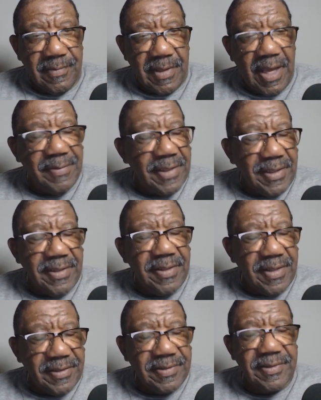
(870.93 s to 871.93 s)
I mean,
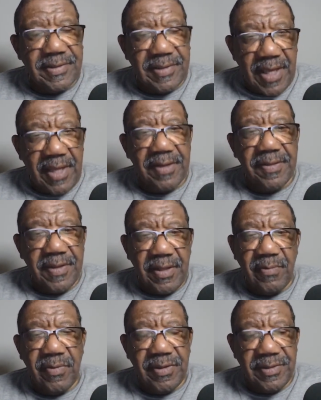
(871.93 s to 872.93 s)
this is the kind of
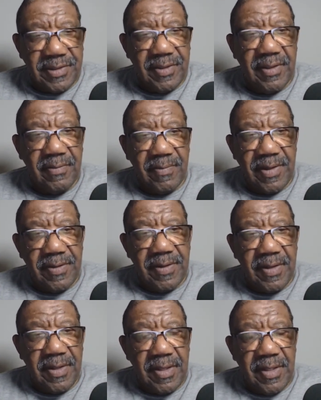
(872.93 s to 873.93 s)
thing we're dealing with.
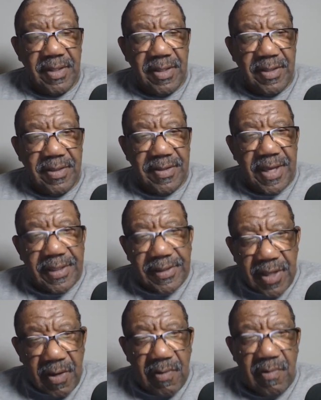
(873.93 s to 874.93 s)
They
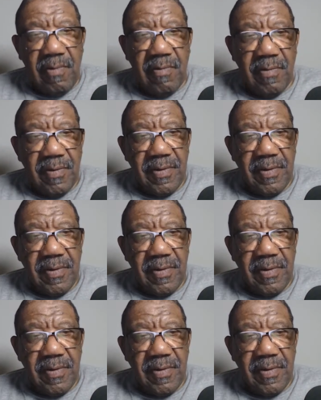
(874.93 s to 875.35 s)
know.